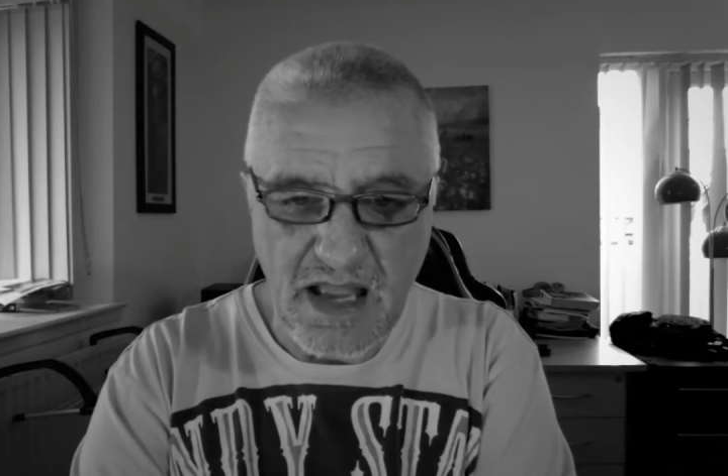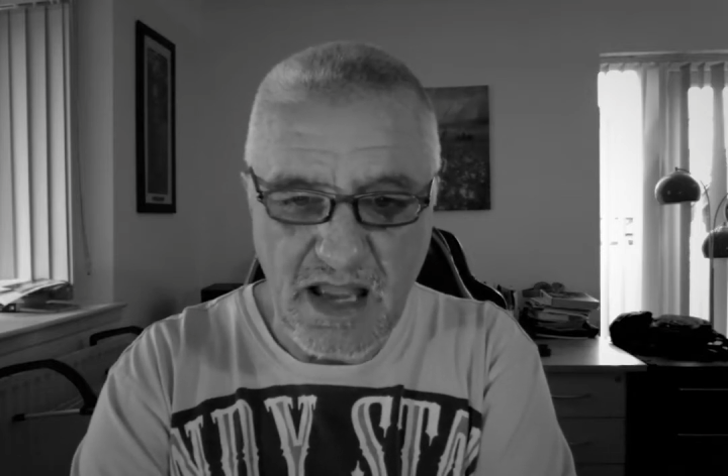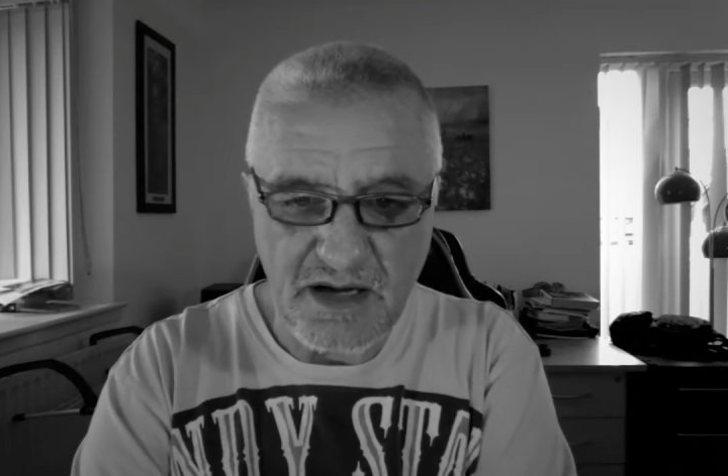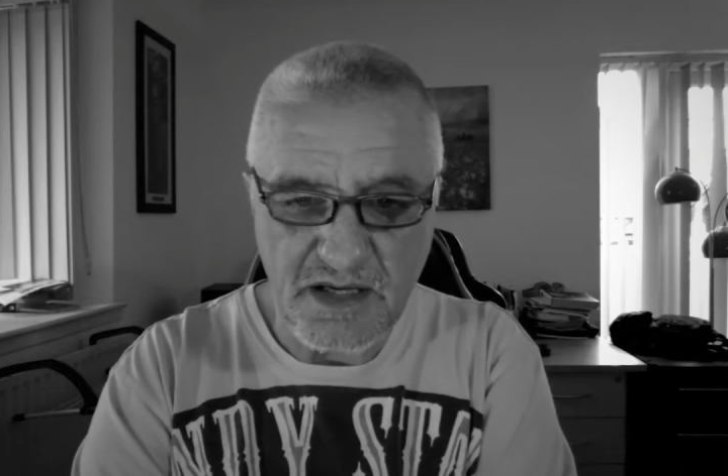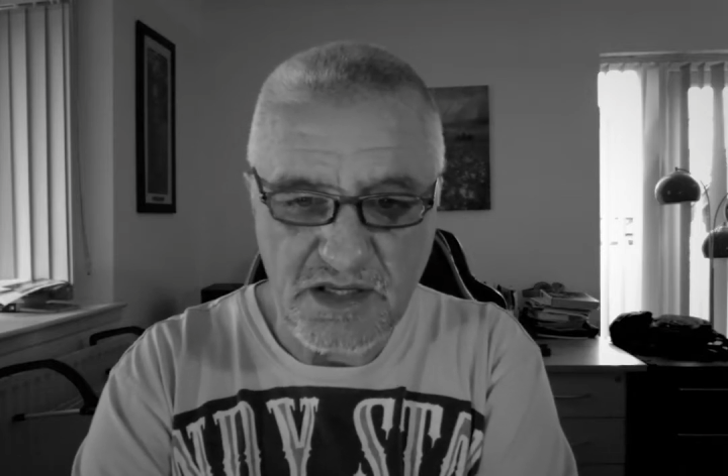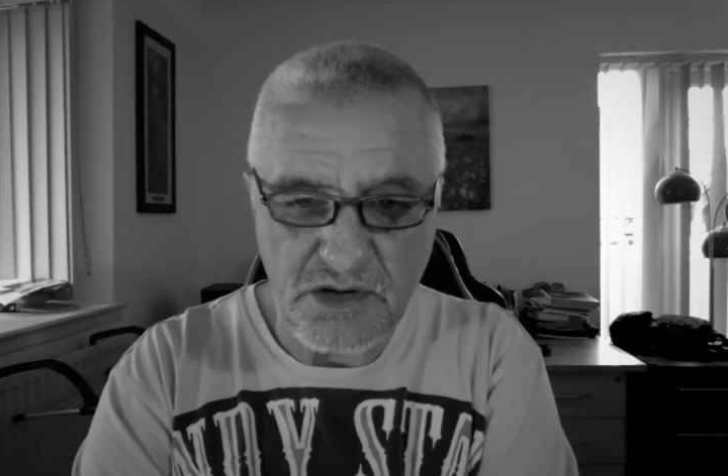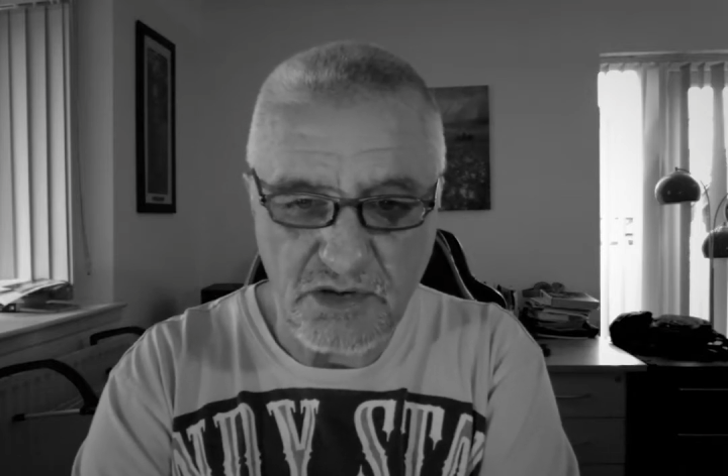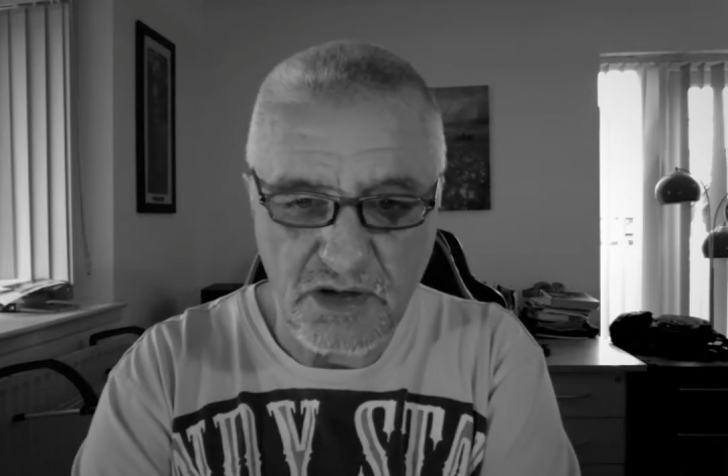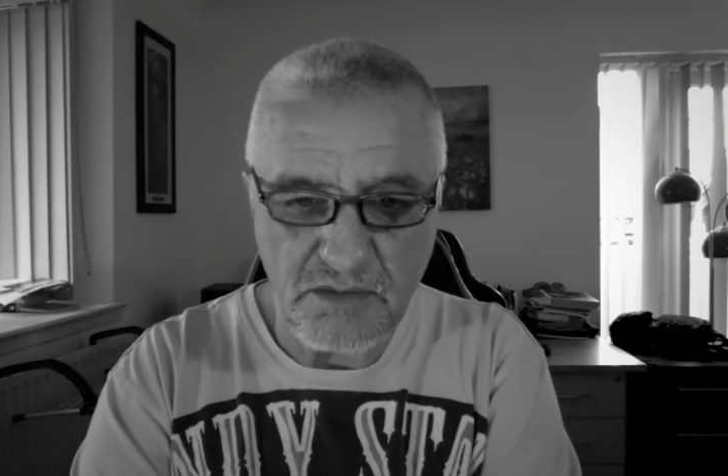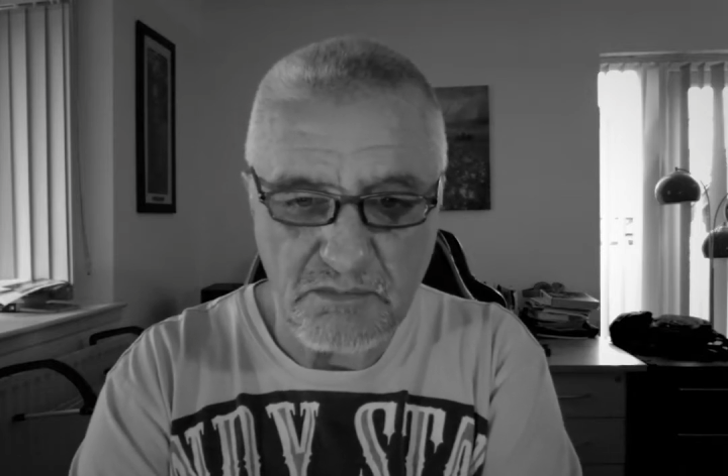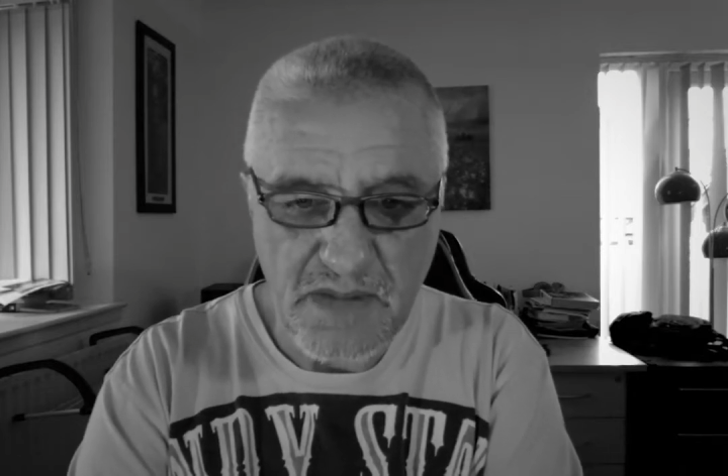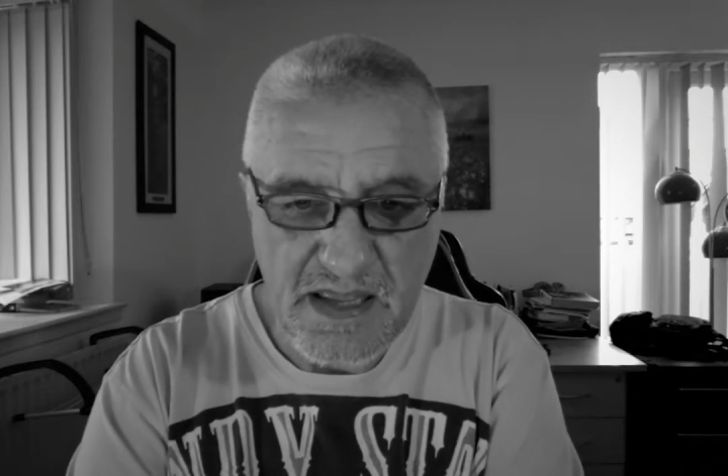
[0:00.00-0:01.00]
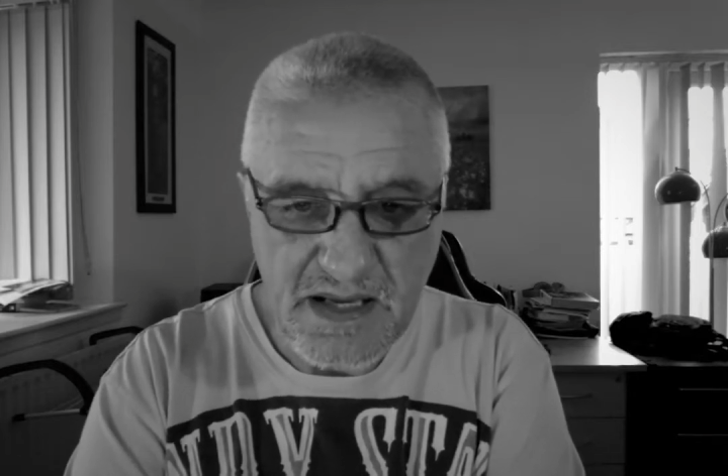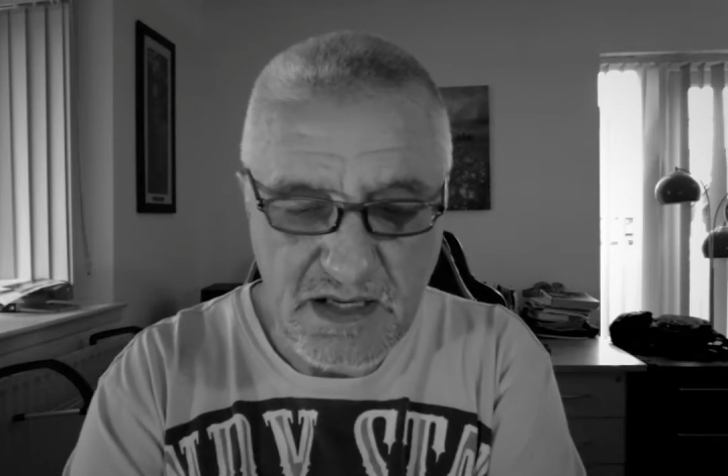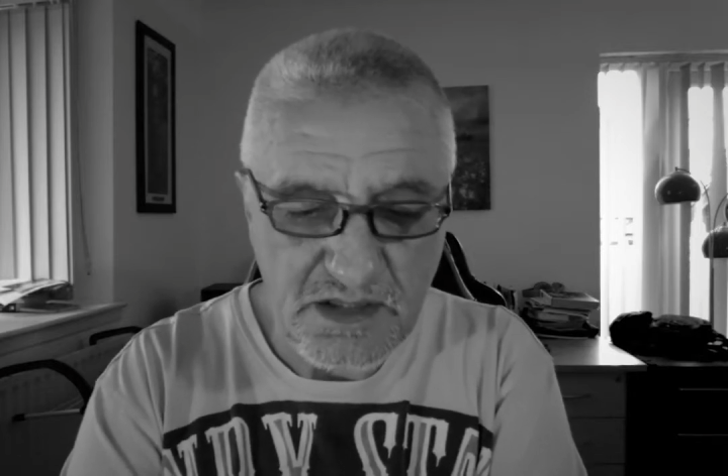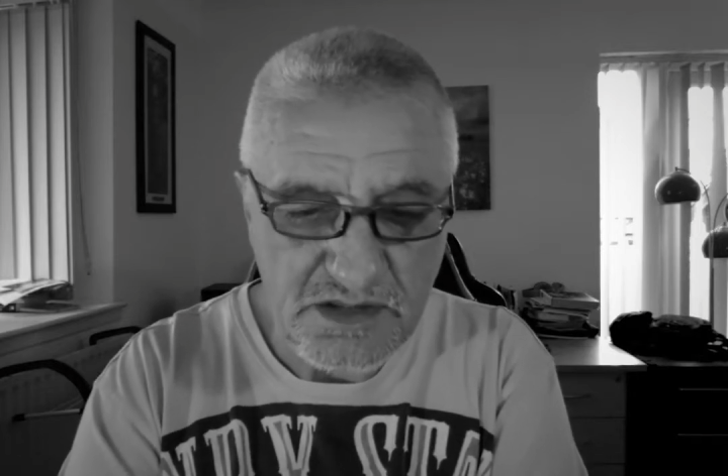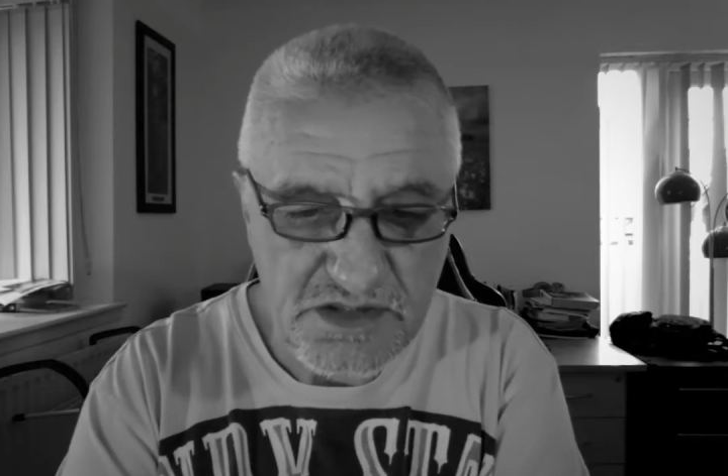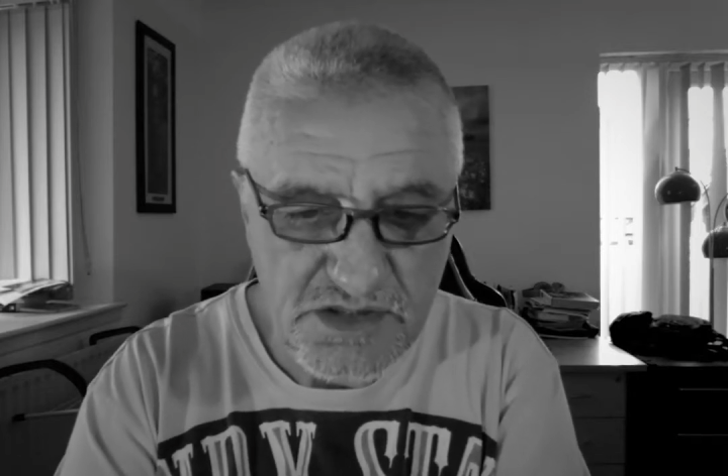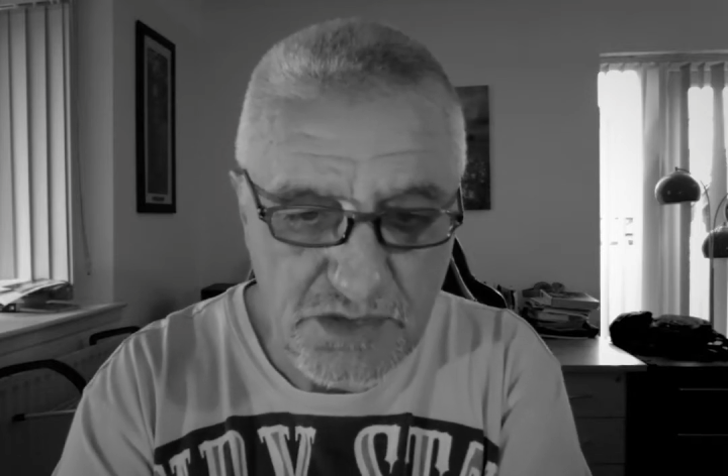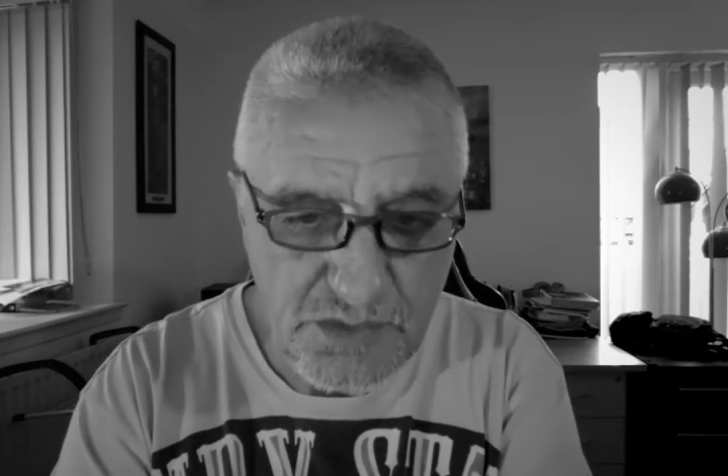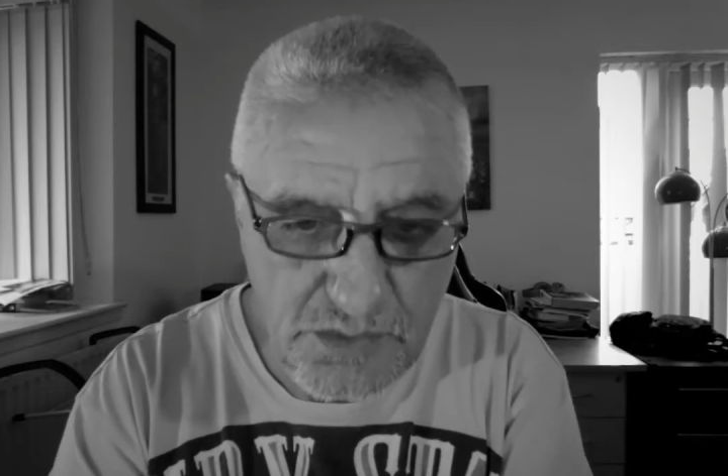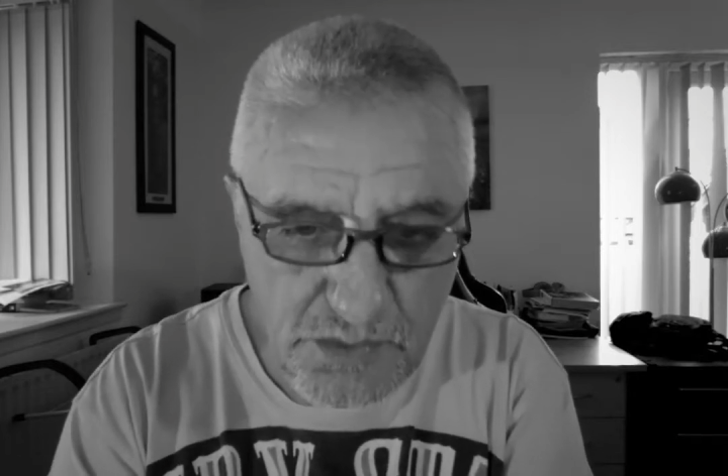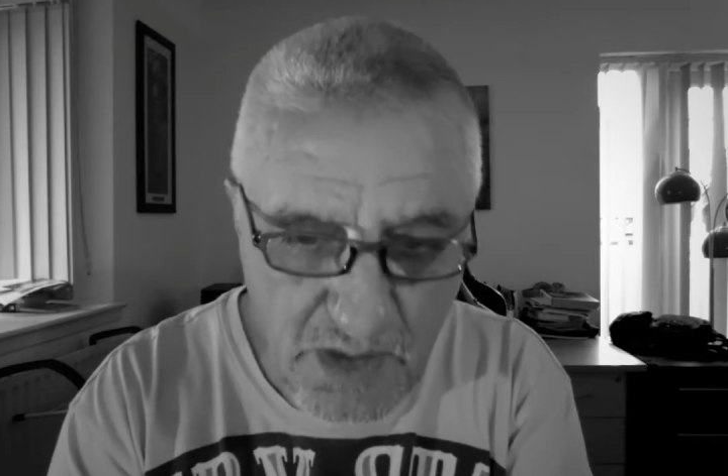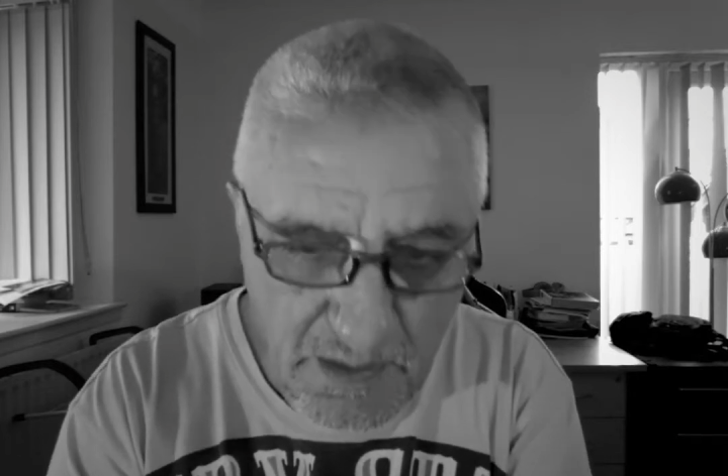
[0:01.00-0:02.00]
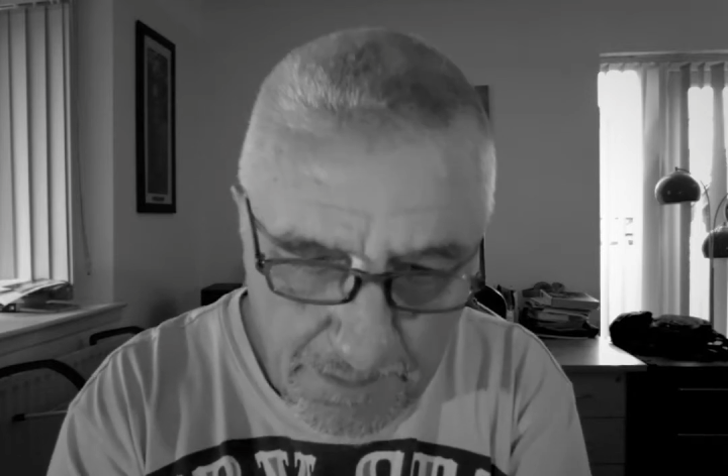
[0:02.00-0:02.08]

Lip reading: and a yoghurt maker too,